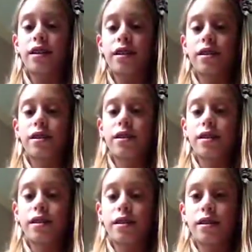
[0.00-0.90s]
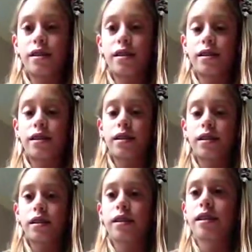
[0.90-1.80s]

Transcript: Nobody speaks.